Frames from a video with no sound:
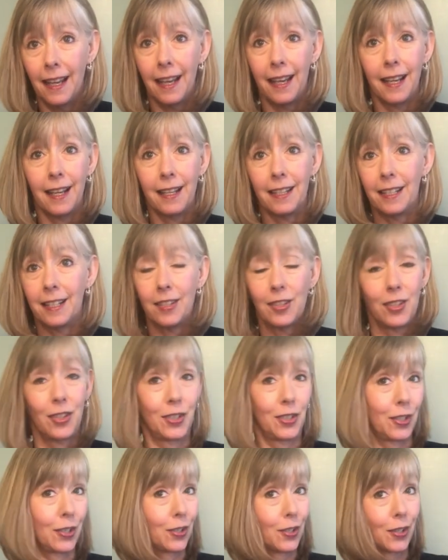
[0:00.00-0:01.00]
and it
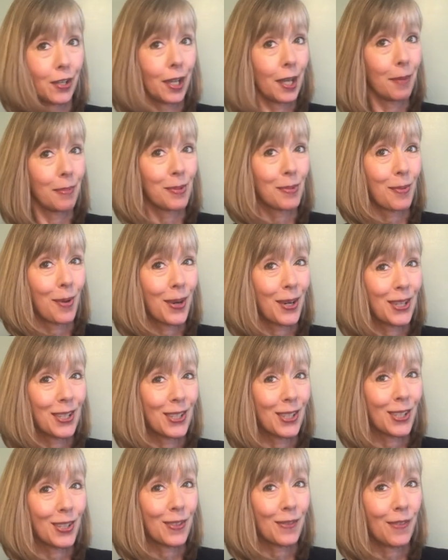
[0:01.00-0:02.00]
still keeps
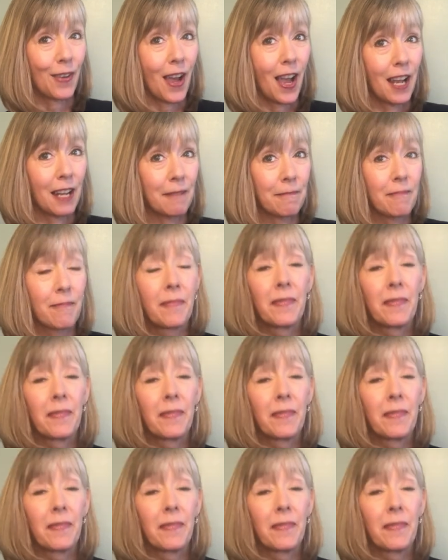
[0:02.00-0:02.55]
working just fine.